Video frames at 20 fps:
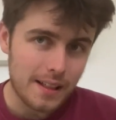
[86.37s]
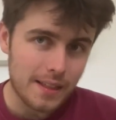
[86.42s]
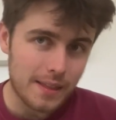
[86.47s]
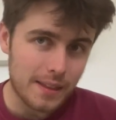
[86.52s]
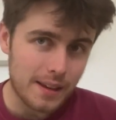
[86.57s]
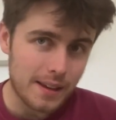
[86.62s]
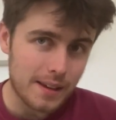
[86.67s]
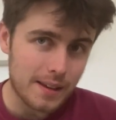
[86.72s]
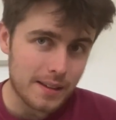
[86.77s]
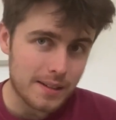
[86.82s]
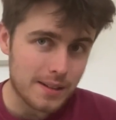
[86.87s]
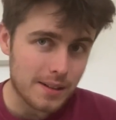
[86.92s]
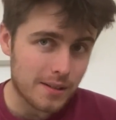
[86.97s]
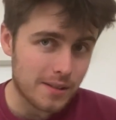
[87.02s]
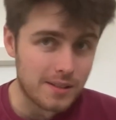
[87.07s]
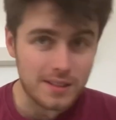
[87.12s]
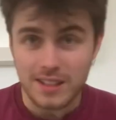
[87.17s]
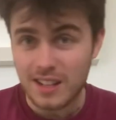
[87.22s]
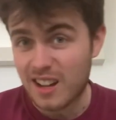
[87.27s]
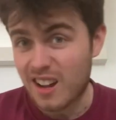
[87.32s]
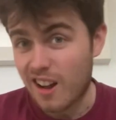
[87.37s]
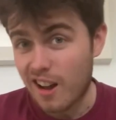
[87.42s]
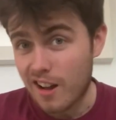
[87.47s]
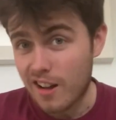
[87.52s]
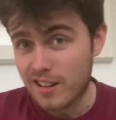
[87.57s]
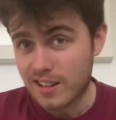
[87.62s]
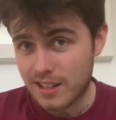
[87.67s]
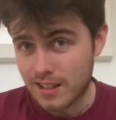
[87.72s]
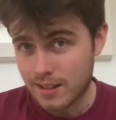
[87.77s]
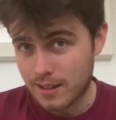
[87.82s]
the songs that
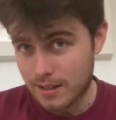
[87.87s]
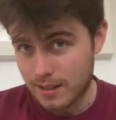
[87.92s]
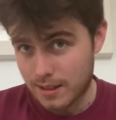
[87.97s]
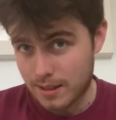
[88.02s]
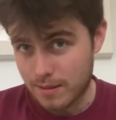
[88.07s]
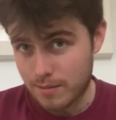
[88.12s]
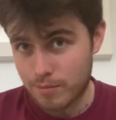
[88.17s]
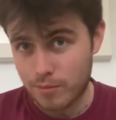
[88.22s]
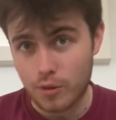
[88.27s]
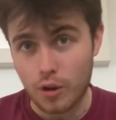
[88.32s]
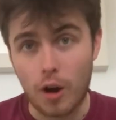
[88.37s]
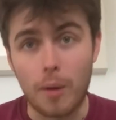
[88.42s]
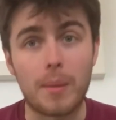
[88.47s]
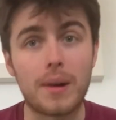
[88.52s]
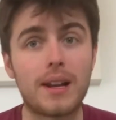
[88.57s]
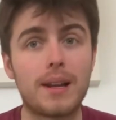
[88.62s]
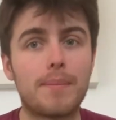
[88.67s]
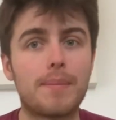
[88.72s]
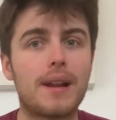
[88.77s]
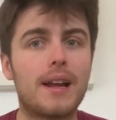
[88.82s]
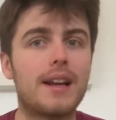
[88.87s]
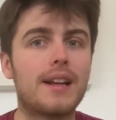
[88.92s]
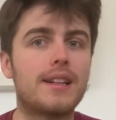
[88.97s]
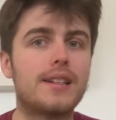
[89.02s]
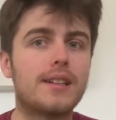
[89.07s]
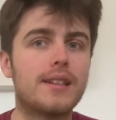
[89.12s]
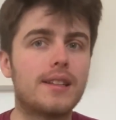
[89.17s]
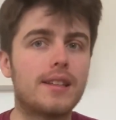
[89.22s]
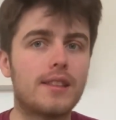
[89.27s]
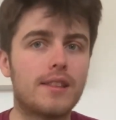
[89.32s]
aren't as commonly played,
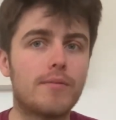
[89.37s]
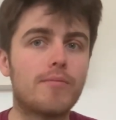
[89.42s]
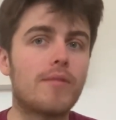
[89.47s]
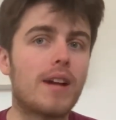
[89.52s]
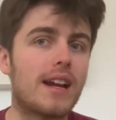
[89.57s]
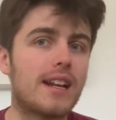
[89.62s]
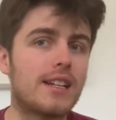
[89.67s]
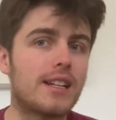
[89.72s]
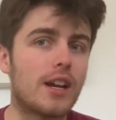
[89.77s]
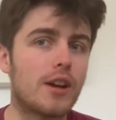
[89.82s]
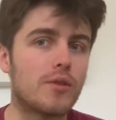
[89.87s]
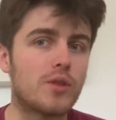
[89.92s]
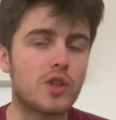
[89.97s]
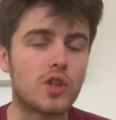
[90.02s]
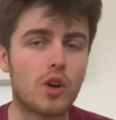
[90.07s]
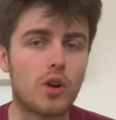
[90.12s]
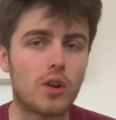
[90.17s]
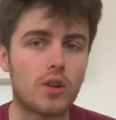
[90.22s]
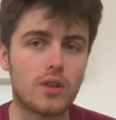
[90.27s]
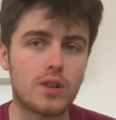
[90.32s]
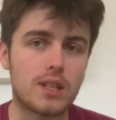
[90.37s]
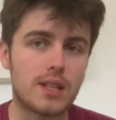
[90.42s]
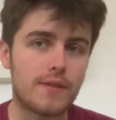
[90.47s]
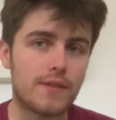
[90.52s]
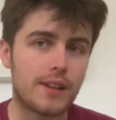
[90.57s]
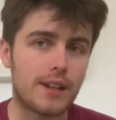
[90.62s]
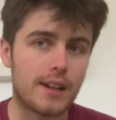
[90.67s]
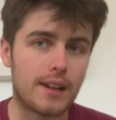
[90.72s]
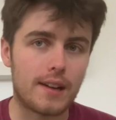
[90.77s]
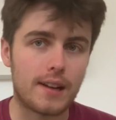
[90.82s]
the radio songs,
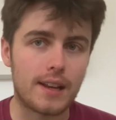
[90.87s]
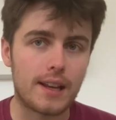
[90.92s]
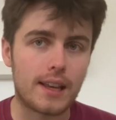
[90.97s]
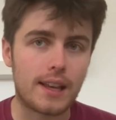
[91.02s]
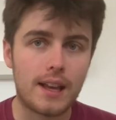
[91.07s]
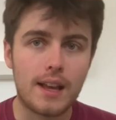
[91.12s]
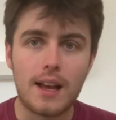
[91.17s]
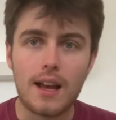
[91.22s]
if you like,